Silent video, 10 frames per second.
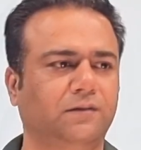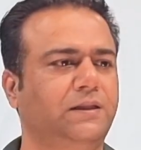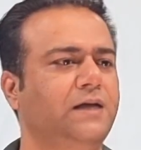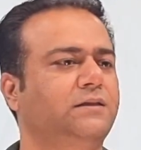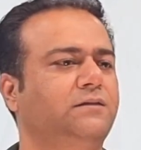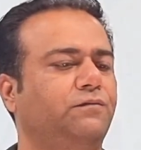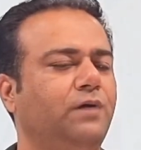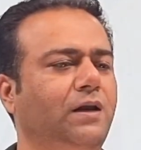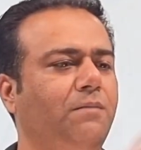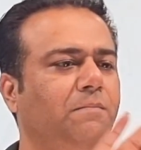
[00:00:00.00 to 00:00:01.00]
This
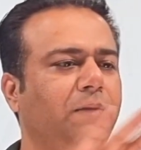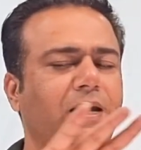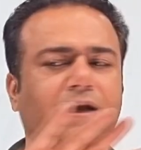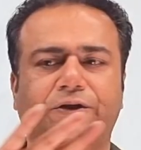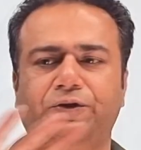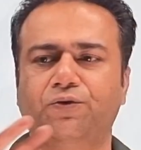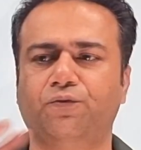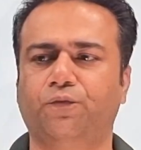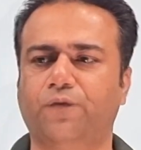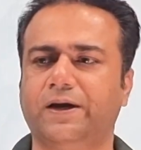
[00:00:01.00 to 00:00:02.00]
will make
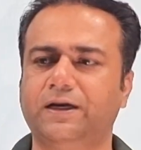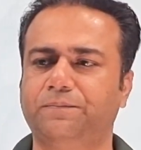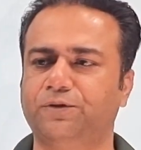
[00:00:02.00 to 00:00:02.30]
you worried,